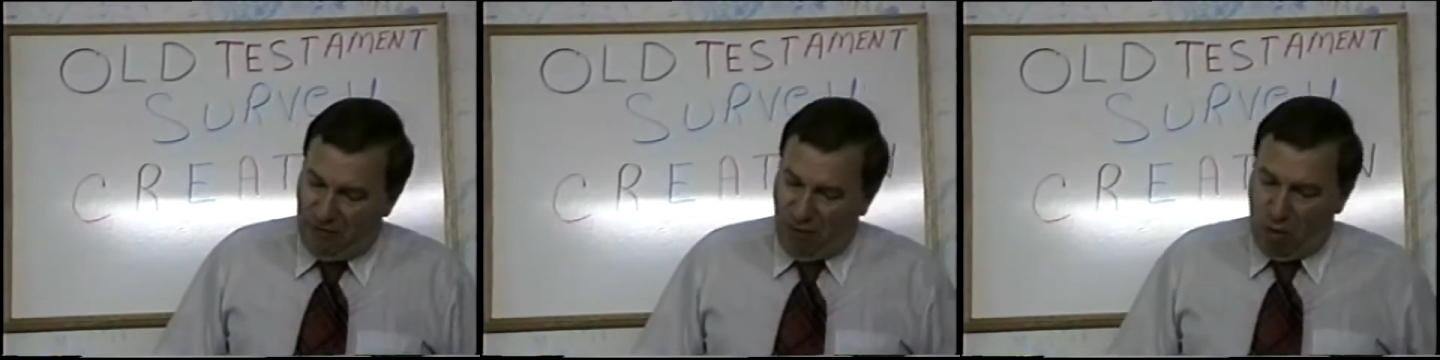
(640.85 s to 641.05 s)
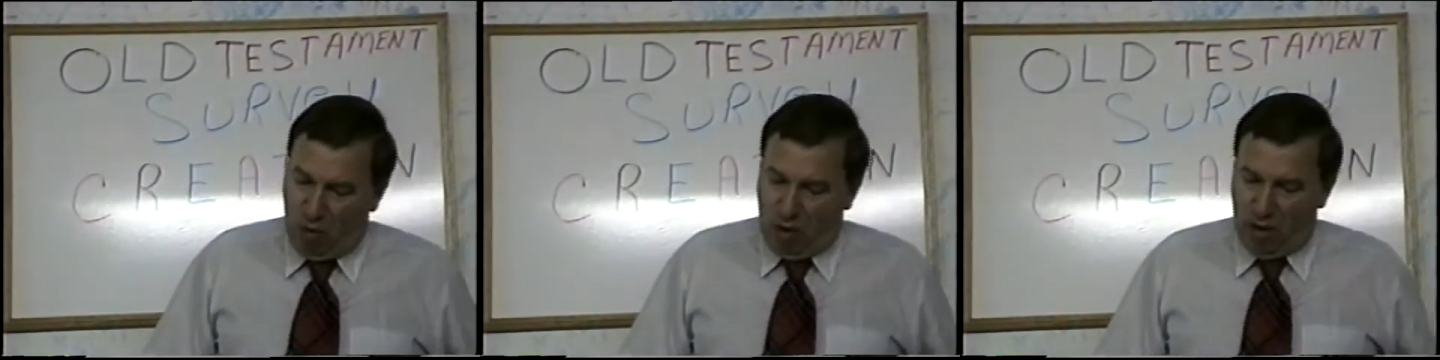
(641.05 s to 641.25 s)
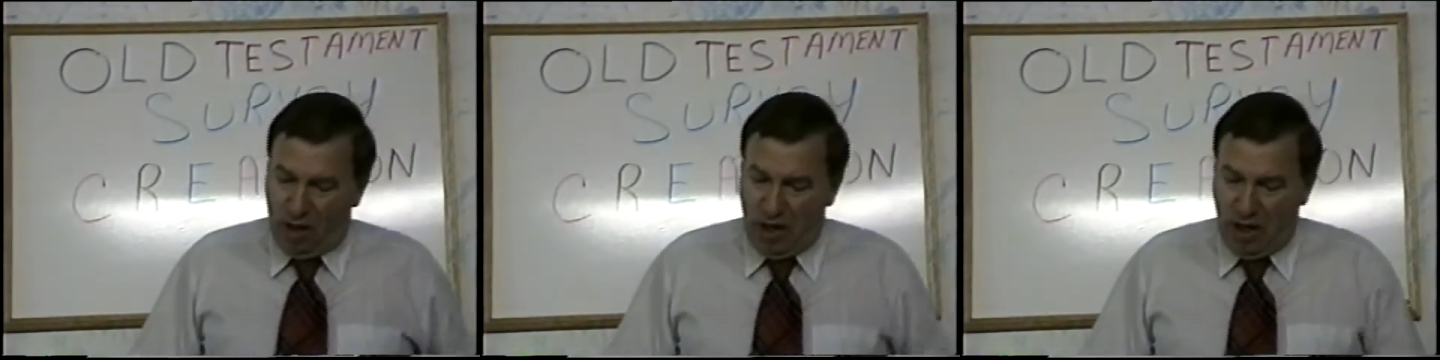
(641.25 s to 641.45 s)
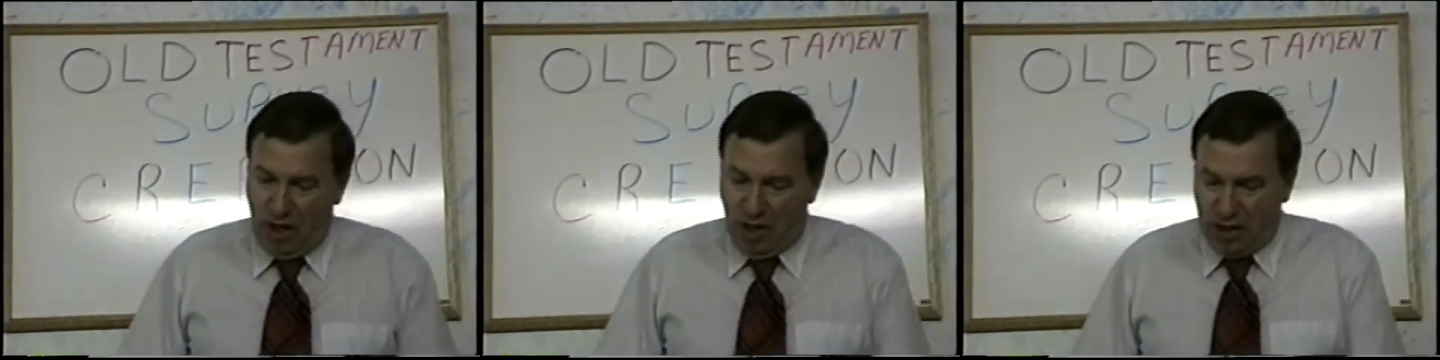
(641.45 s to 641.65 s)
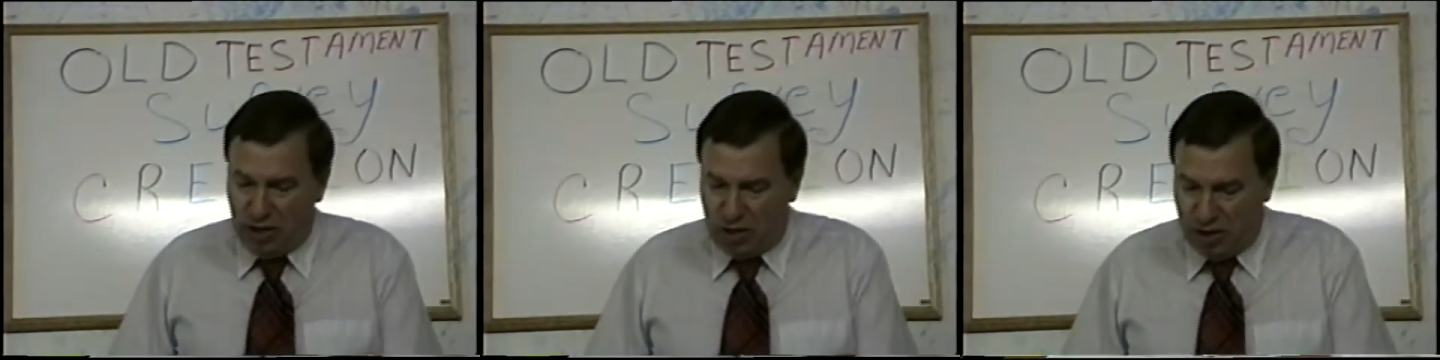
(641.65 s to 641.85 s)
for
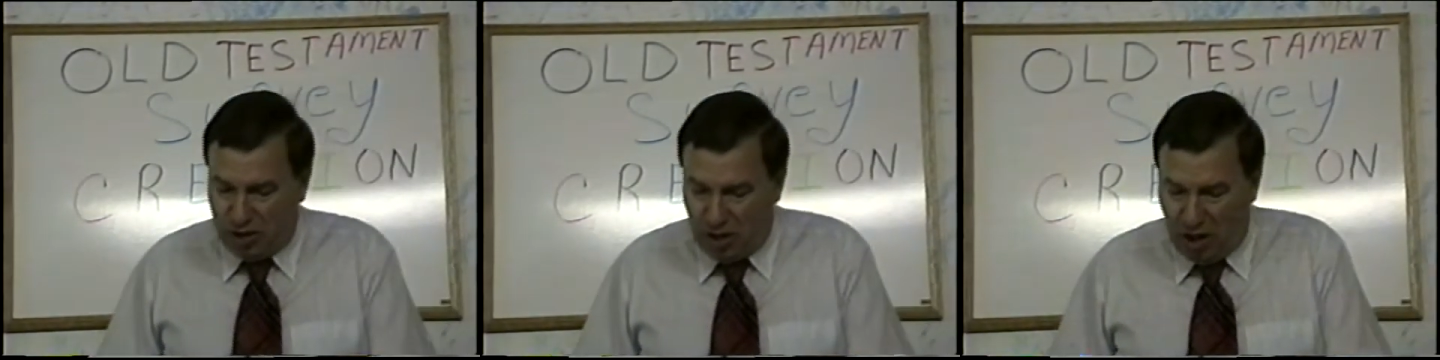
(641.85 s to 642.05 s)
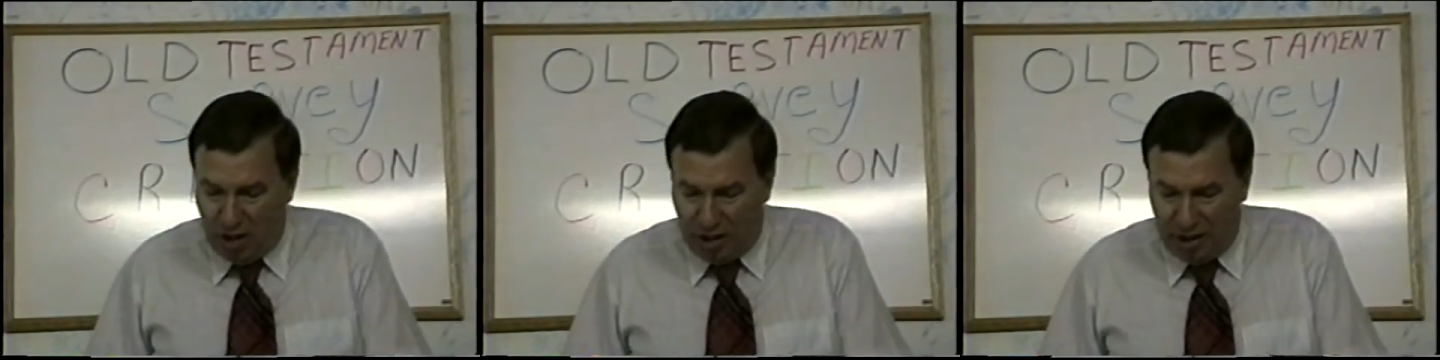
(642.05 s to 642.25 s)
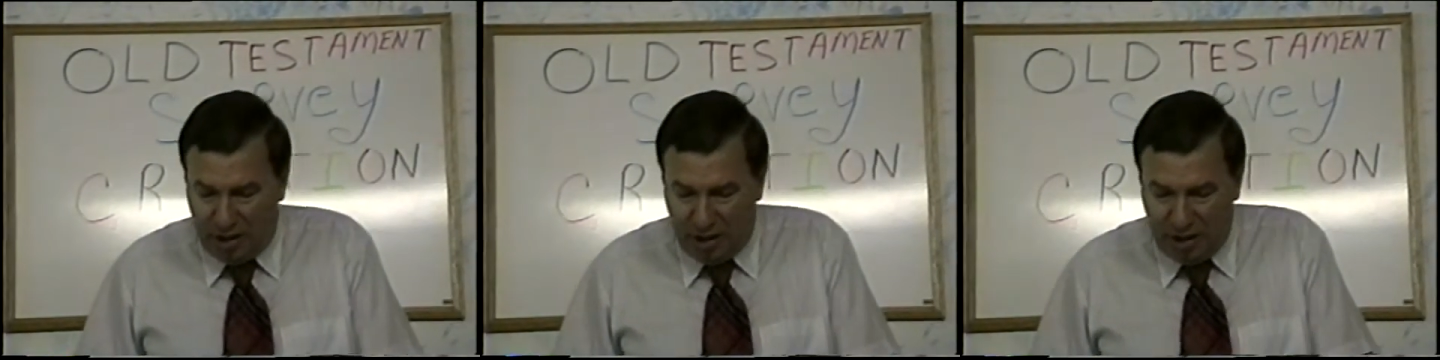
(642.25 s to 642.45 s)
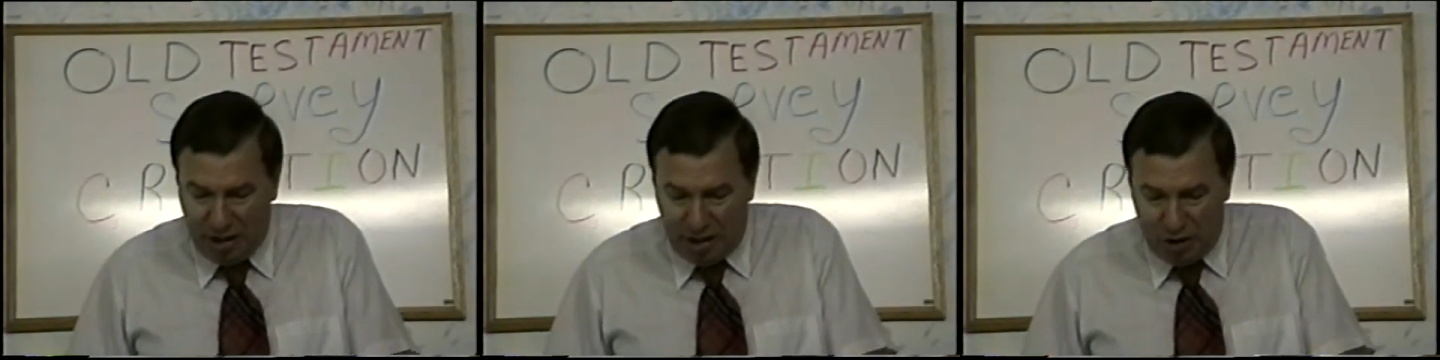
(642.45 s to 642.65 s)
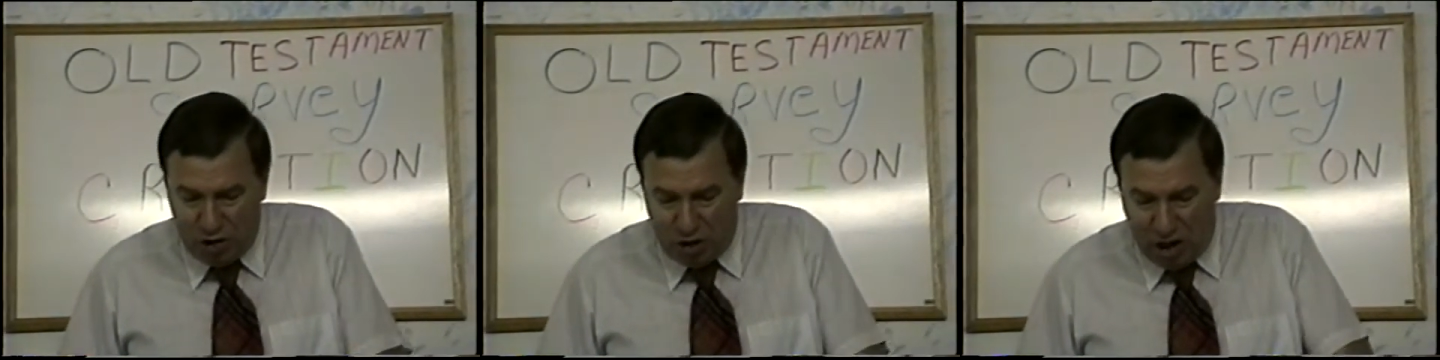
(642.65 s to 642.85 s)
sudden